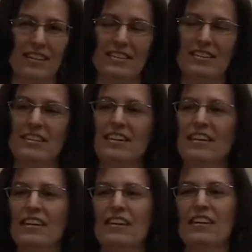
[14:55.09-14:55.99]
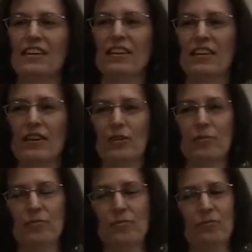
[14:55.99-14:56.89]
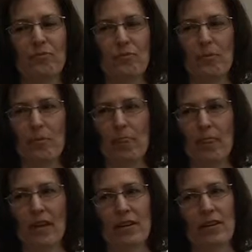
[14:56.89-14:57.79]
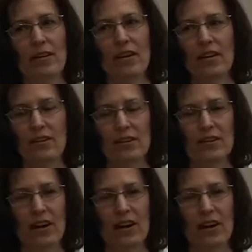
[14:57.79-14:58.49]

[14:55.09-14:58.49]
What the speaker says: It's like our